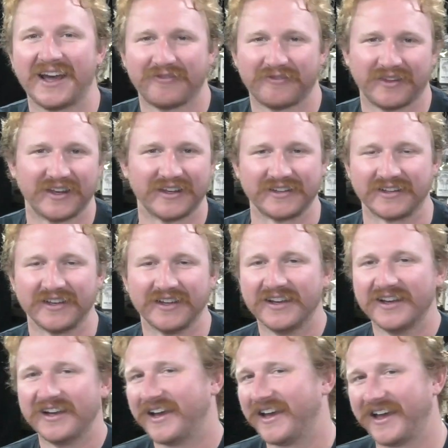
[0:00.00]
like,
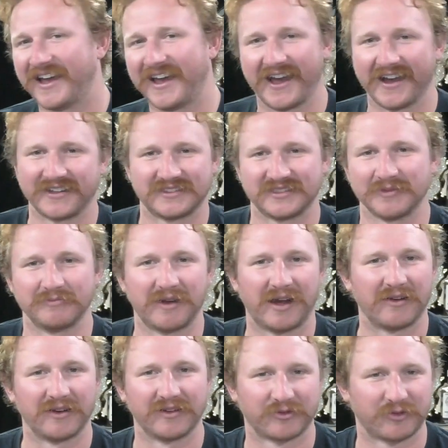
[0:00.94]
X
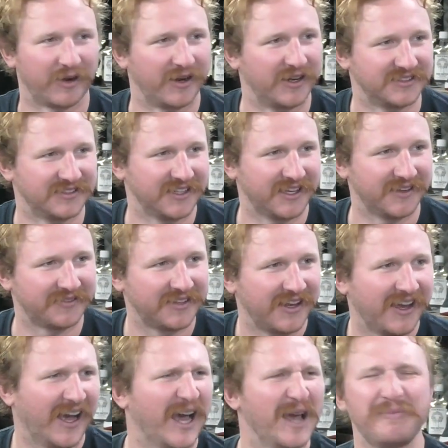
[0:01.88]
amount of credits left.
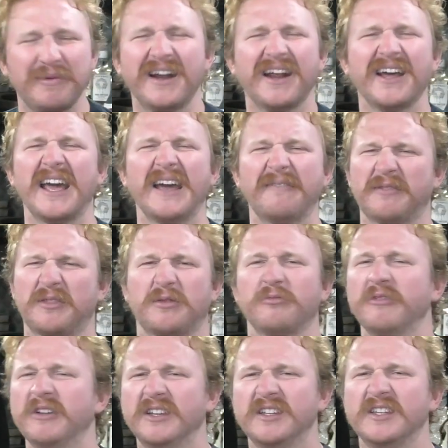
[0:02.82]
I bet I have
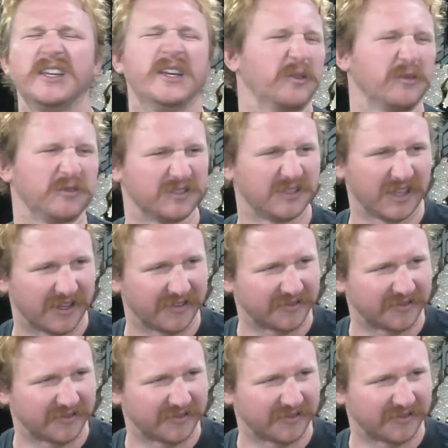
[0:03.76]
3 years left.